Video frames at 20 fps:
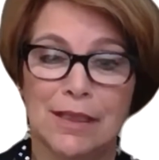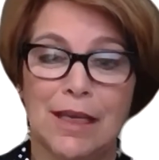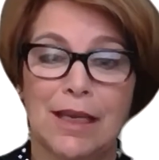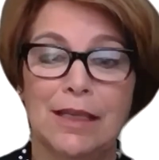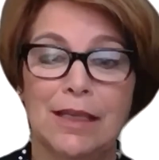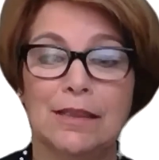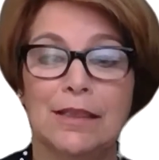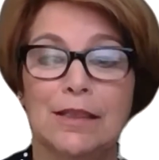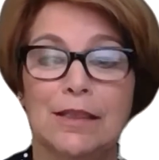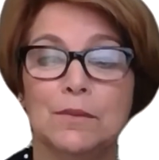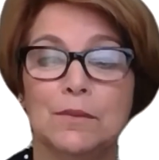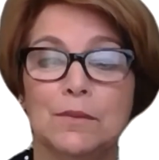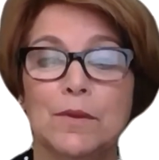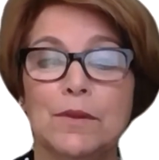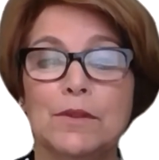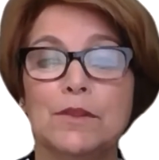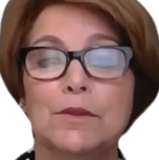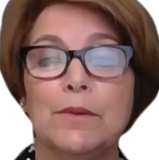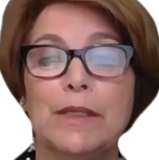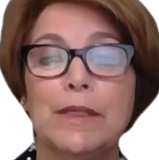And then
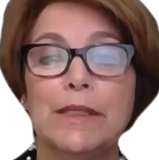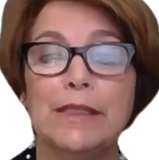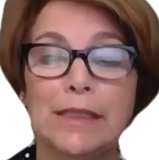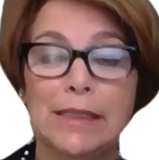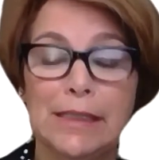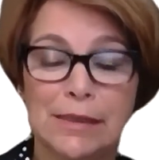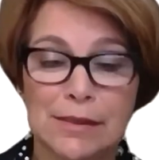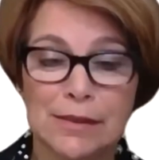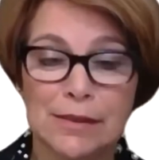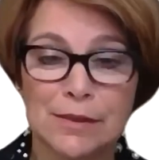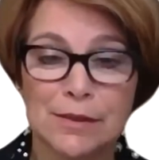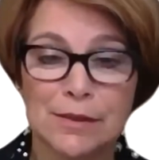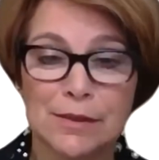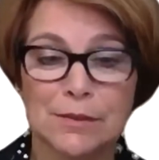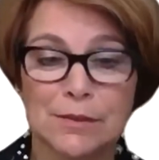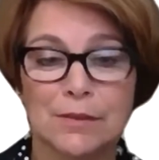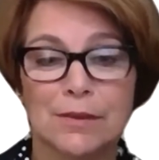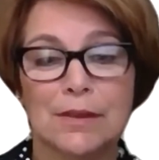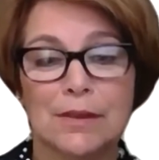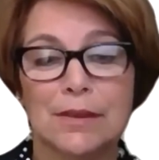what do I need to do